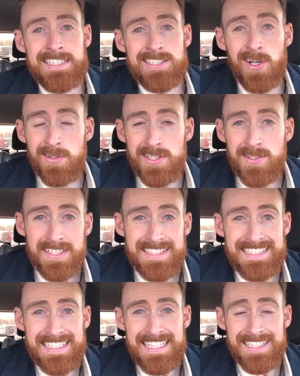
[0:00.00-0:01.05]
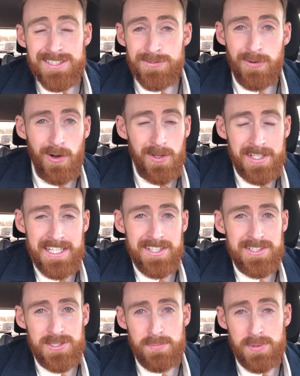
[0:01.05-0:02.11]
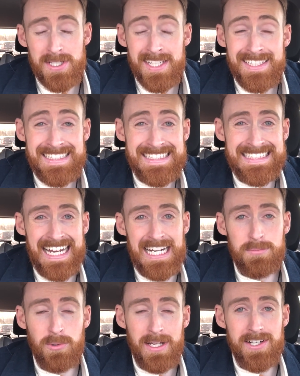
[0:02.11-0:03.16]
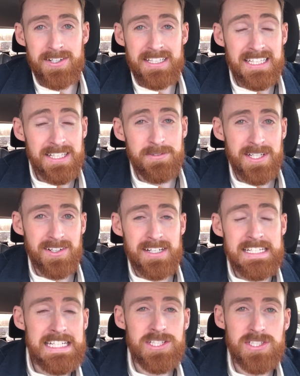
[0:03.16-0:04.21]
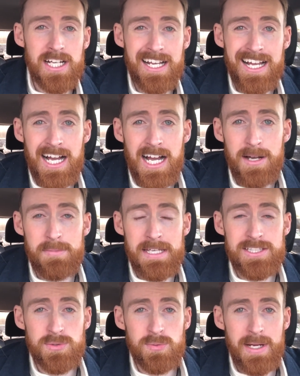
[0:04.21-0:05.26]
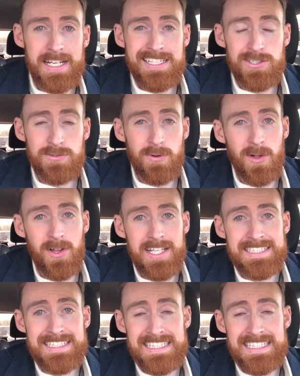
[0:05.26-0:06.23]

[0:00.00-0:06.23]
So you can see Duvall here is a pretty desirable area to live. Here on niche dot com, it's rated Duvall as